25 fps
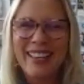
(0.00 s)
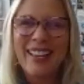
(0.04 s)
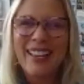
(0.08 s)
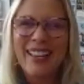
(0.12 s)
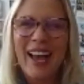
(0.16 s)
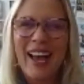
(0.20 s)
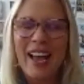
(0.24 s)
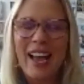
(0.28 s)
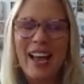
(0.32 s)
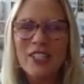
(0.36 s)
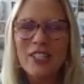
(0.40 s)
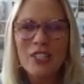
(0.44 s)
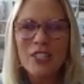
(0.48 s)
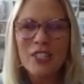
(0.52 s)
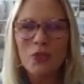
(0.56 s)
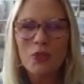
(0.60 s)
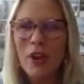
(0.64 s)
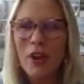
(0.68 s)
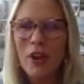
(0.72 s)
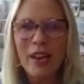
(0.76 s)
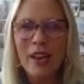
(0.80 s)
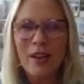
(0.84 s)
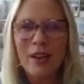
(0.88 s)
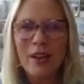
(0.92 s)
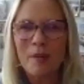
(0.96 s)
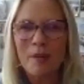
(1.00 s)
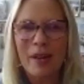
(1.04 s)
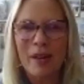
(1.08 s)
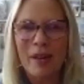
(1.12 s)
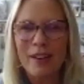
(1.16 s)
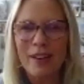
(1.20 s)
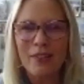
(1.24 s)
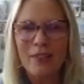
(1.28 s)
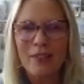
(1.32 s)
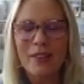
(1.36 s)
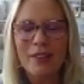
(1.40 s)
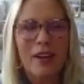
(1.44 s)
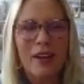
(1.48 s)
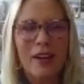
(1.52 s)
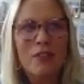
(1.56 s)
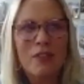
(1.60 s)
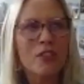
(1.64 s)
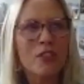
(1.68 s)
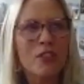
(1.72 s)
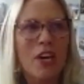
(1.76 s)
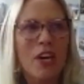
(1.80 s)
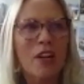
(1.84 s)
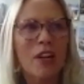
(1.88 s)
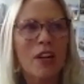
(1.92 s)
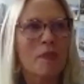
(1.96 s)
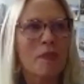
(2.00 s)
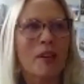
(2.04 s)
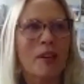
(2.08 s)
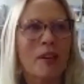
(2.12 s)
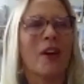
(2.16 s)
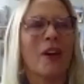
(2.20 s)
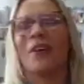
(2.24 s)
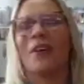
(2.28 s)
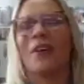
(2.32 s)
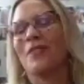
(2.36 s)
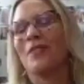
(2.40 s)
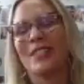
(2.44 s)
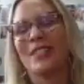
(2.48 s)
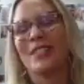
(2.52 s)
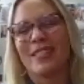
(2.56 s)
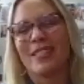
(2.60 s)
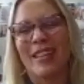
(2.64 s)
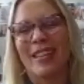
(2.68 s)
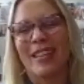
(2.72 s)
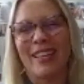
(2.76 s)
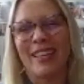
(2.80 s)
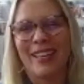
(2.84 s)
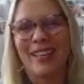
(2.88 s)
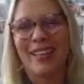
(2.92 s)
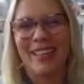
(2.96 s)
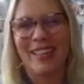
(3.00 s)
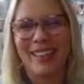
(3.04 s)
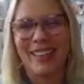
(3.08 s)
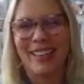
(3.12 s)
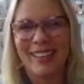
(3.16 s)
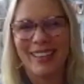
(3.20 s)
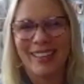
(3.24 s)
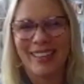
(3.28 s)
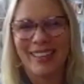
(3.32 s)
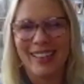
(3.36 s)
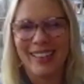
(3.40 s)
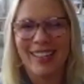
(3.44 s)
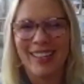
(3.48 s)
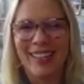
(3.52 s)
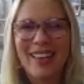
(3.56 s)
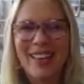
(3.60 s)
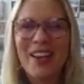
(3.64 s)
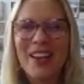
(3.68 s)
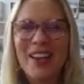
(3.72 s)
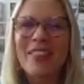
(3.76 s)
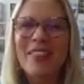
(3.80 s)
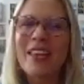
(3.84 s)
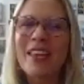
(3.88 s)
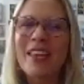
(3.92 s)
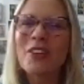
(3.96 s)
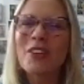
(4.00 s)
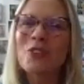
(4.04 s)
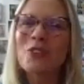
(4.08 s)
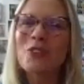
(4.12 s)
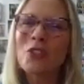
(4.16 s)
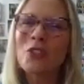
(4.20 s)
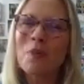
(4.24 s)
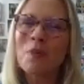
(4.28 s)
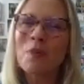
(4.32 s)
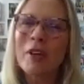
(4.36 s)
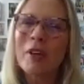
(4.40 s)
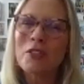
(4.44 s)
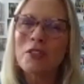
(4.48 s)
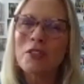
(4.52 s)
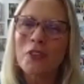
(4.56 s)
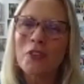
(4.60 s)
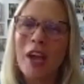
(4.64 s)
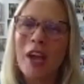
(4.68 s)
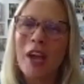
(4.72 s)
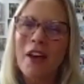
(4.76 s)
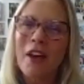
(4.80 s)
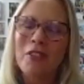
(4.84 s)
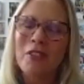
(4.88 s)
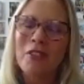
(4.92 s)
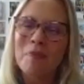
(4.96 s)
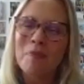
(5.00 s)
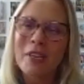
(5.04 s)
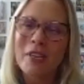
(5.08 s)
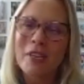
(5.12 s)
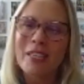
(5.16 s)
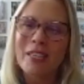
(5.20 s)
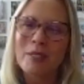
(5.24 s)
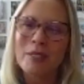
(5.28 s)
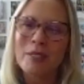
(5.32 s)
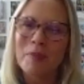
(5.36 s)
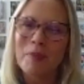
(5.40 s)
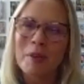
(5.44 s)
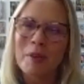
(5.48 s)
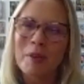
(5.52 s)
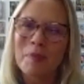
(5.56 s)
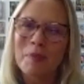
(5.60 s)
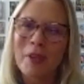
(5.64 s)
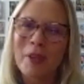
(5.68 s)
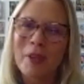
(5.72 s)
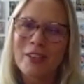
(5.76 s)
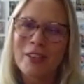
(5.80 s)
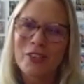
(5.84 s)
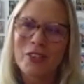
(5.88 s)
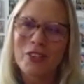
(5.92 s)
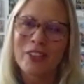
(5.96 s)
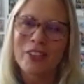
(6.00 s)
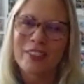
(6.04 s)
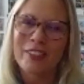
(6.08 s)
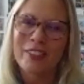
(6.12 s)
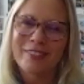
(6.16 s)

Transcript: I just write them. I don't ever talk about. No, I'm just kidding. Thank you so much for having me. It's been a pleasure.